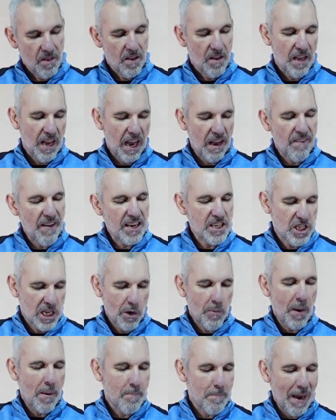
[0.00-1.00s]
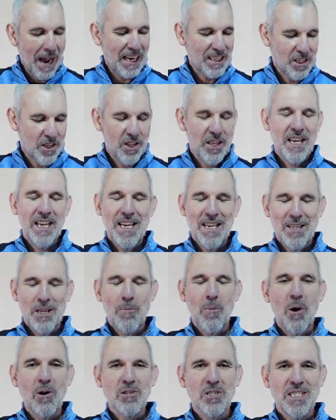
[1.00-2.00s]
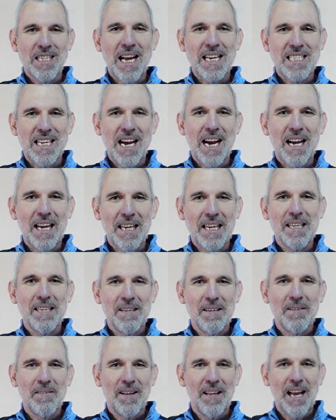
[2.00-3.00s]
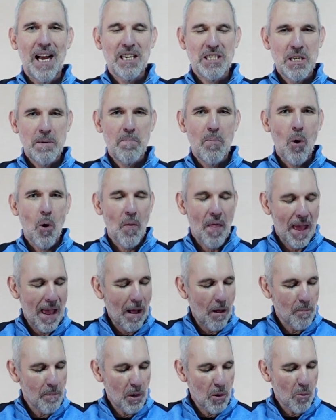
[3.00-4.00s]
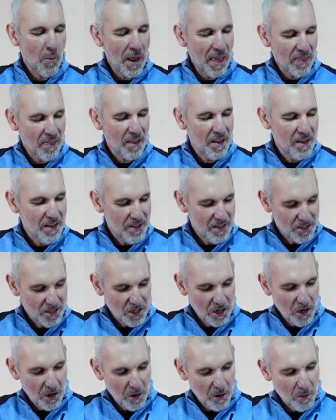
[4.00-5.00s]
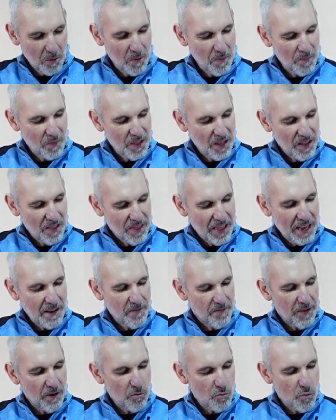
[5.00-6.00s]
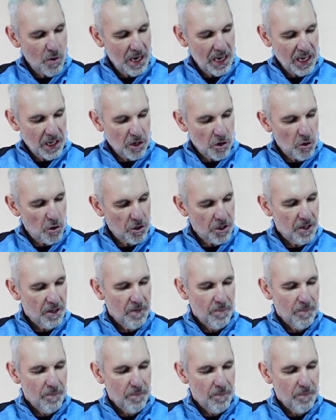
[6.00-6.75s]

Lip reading: I eventually went back to the ones that I actually bought the helmet with, so they fit really good.